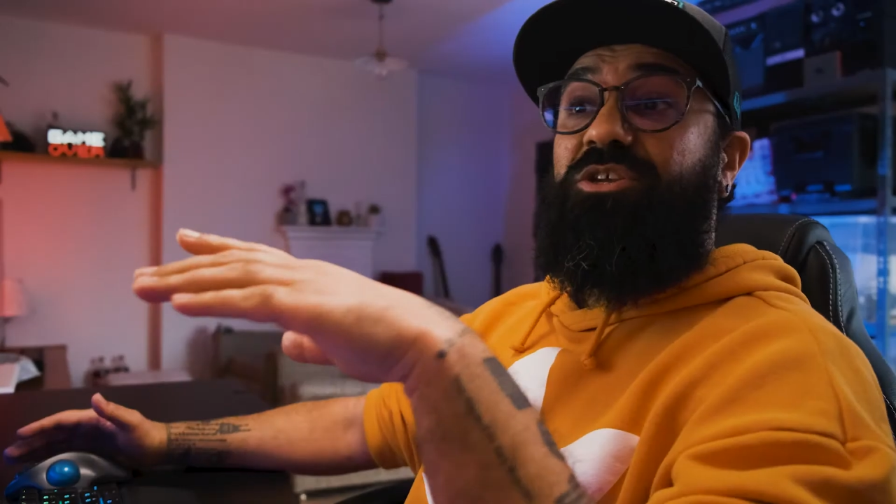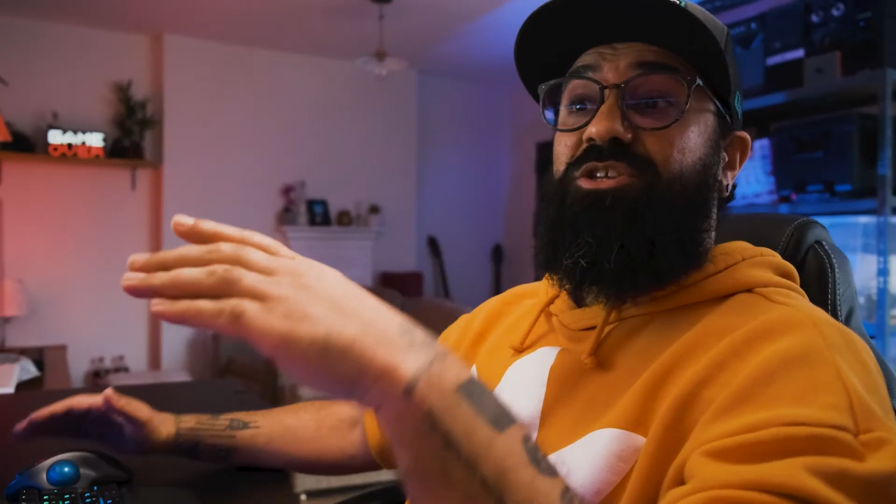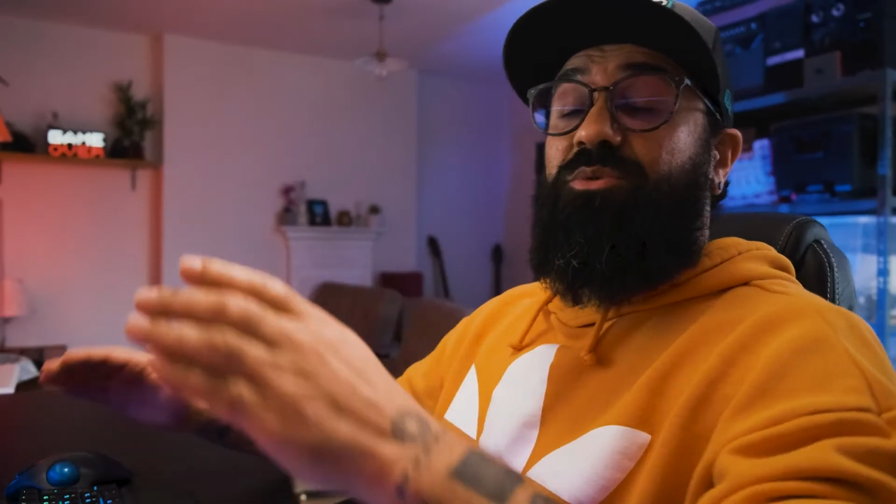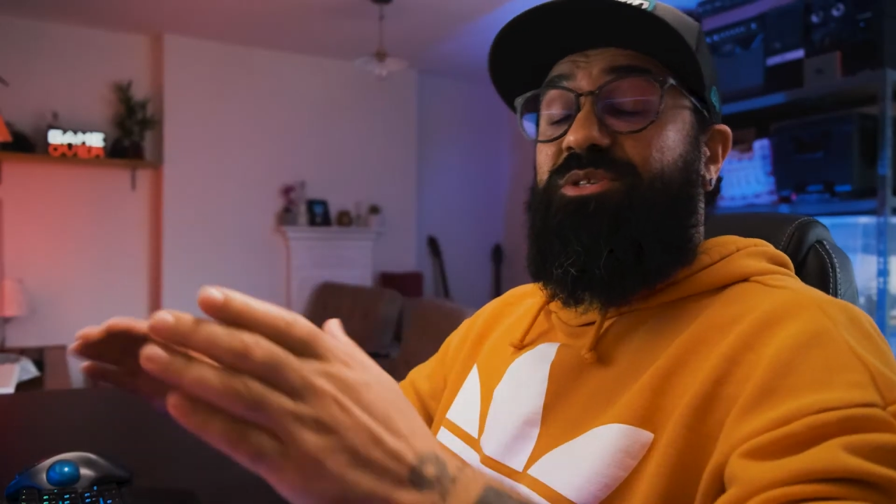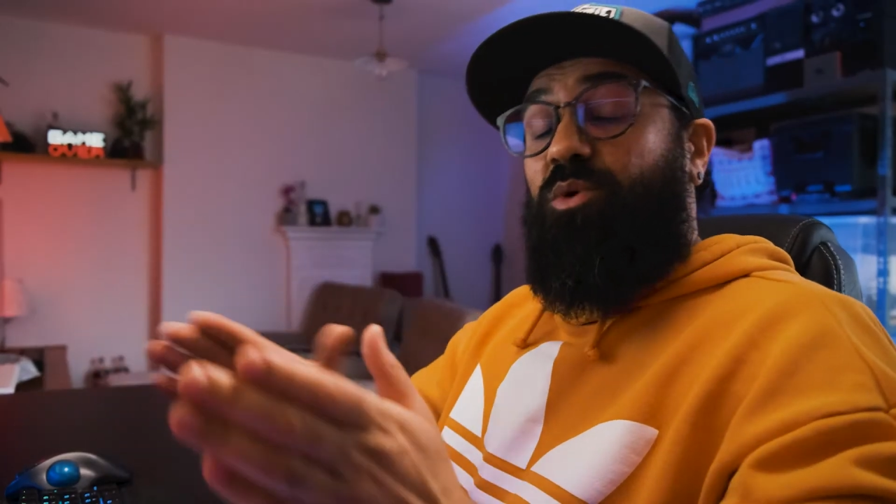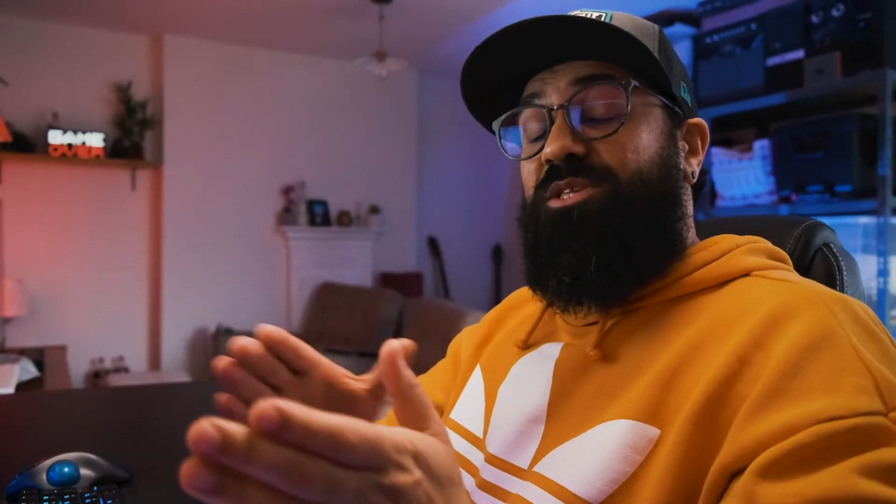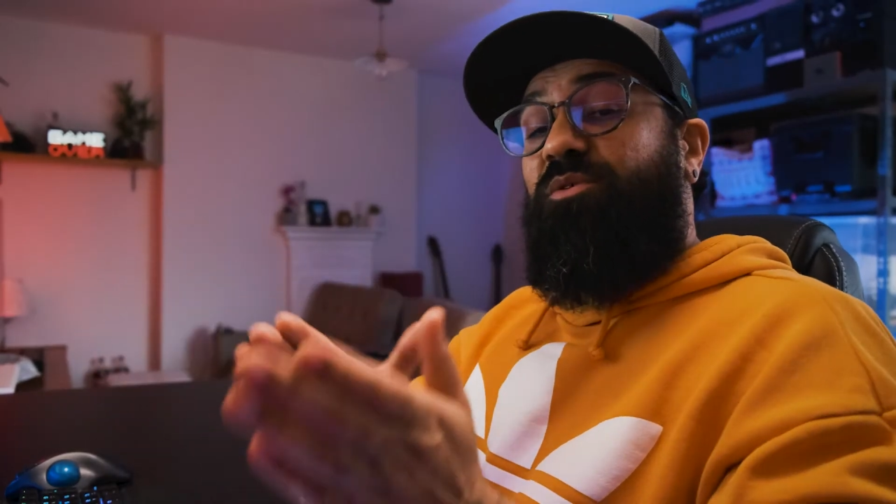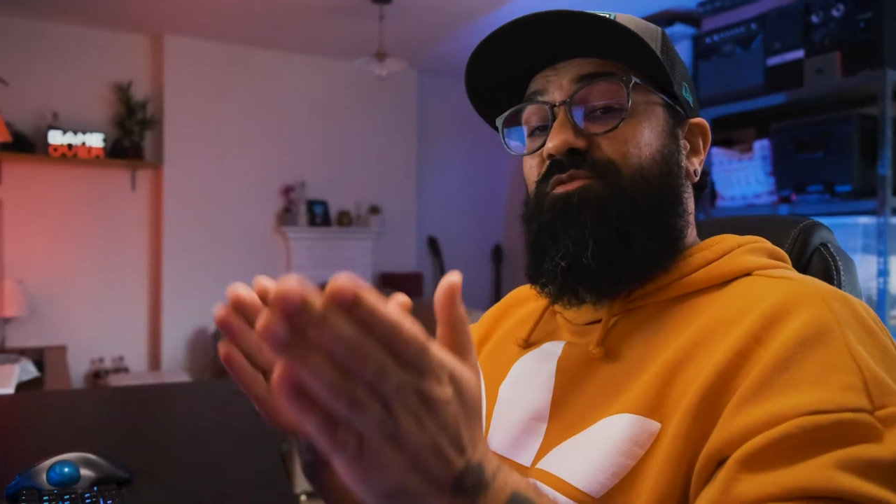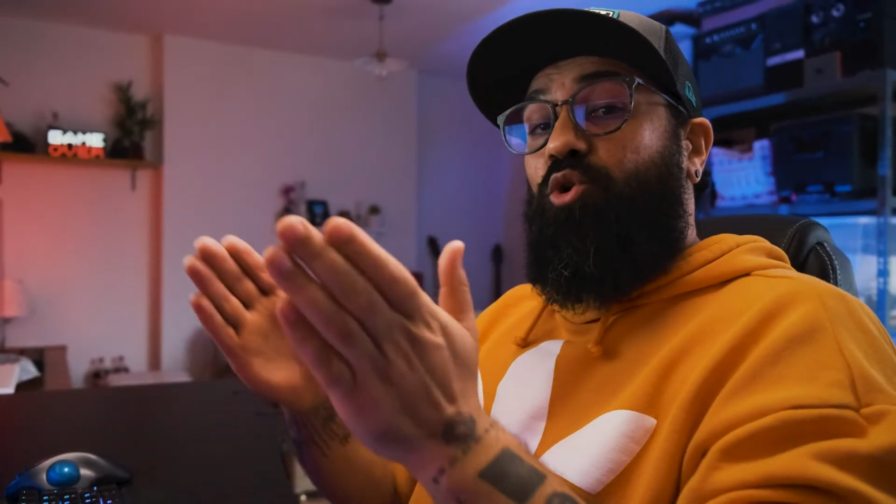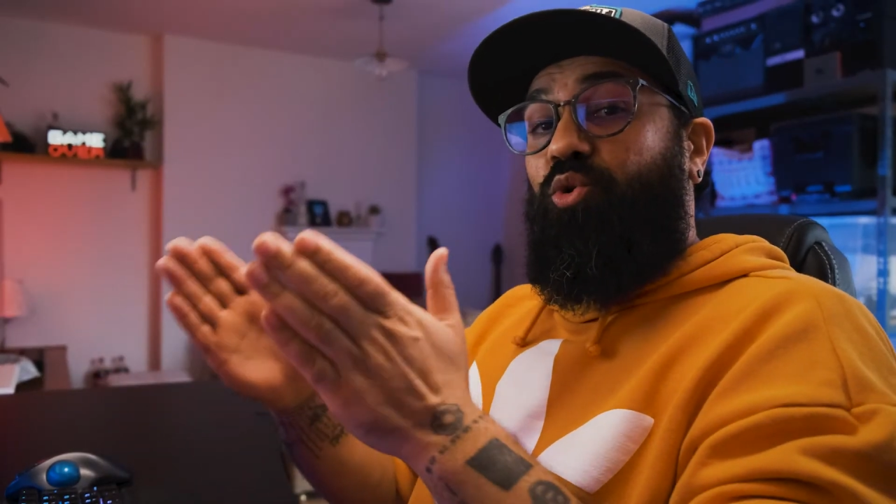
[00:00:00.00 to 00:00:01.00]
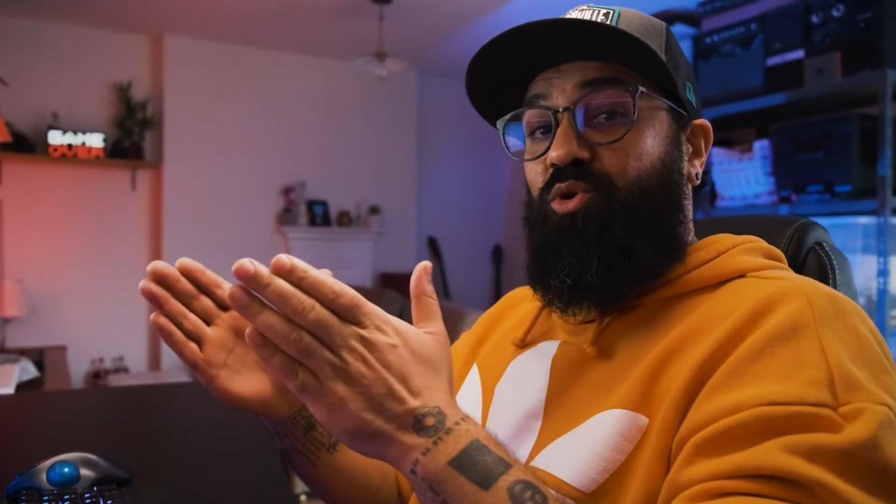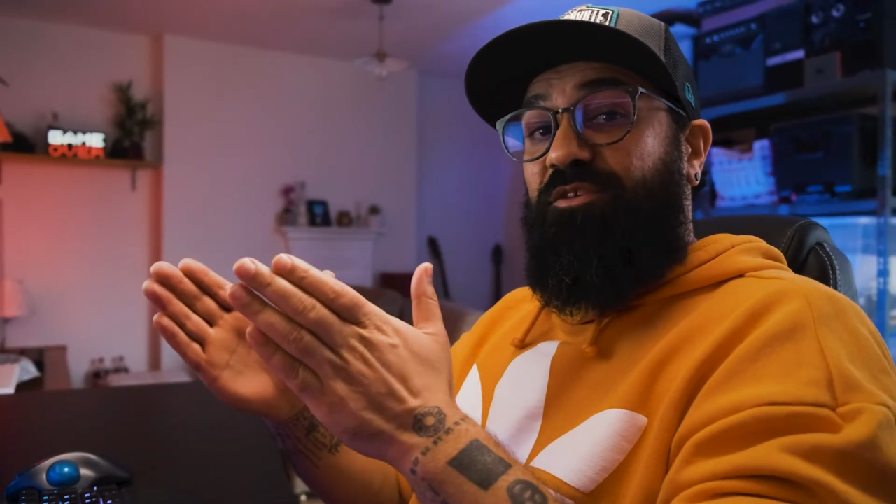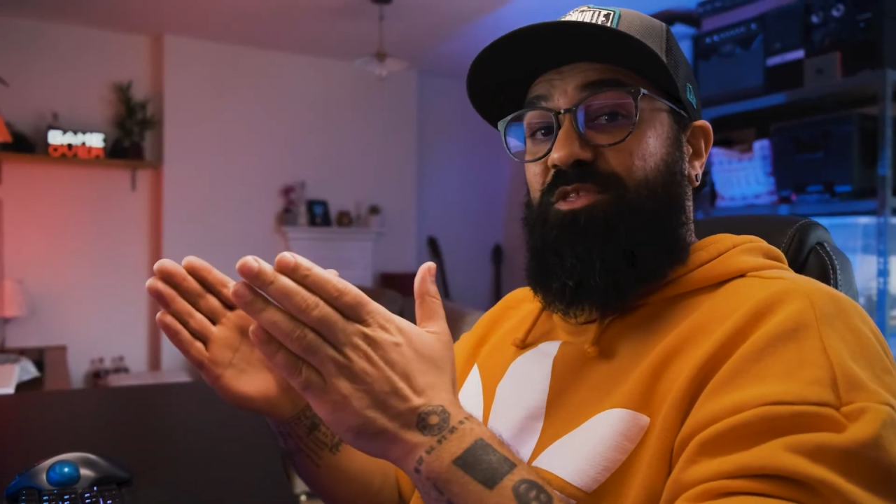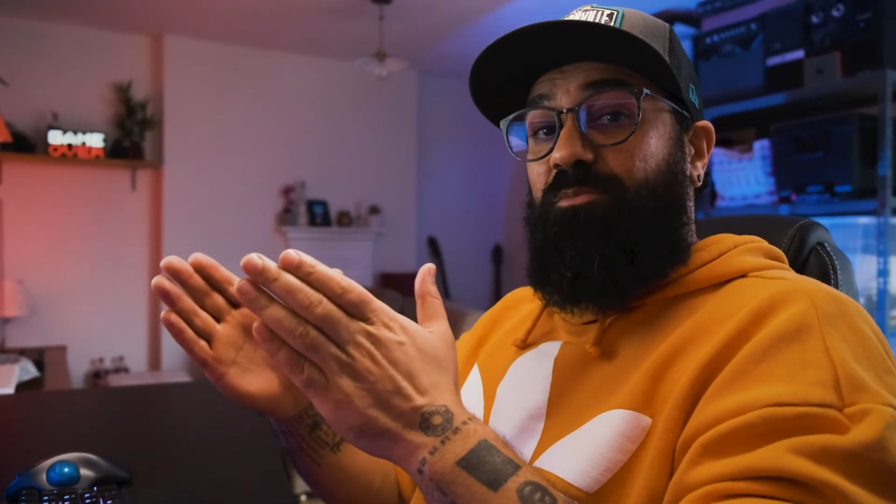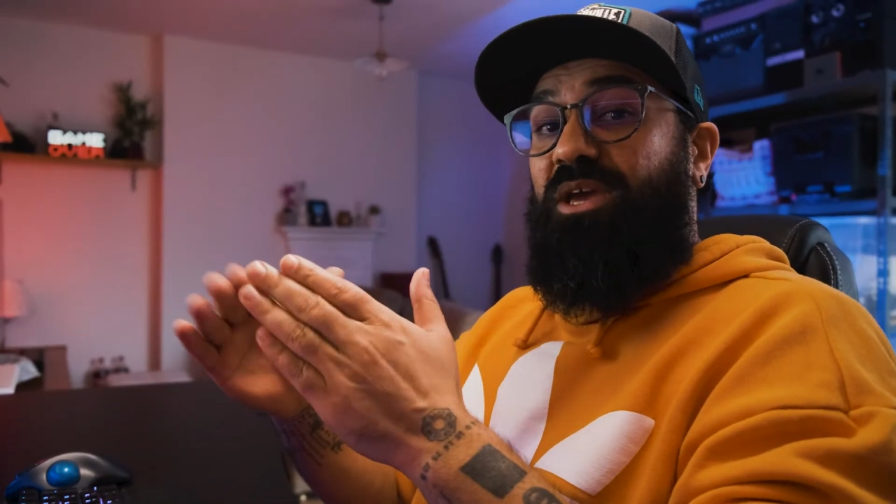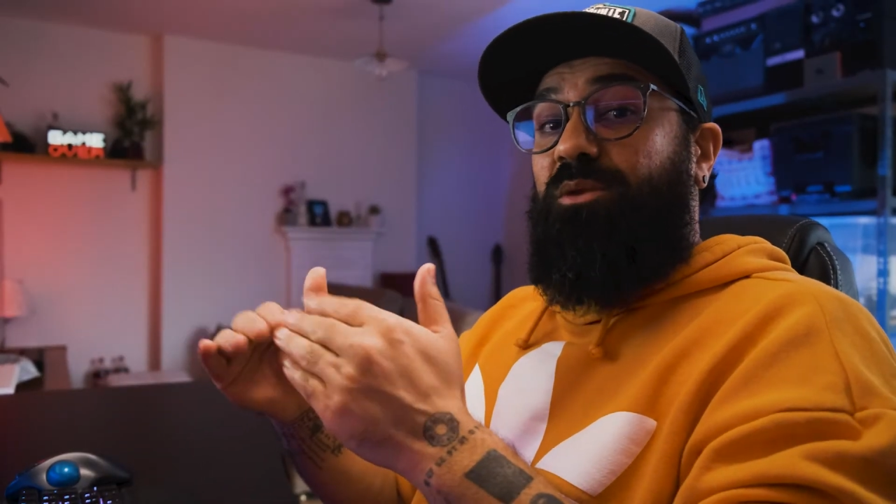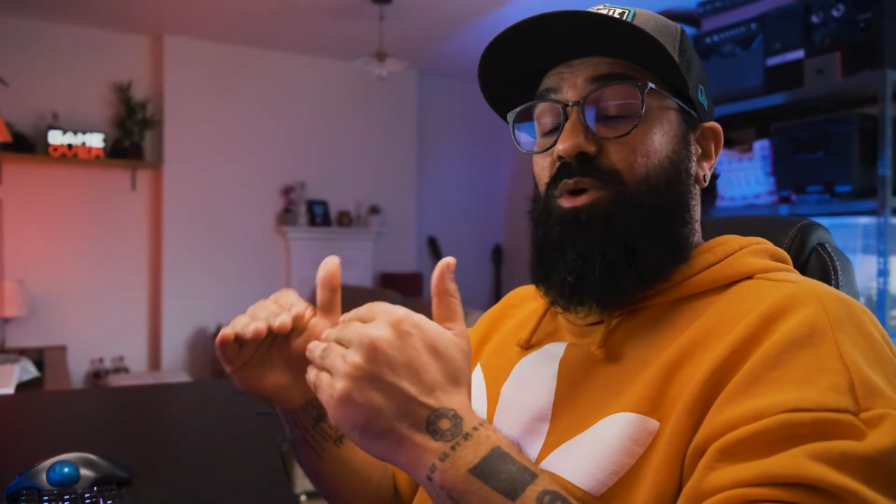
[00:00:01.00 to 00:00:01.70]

do is once we've got all of them in,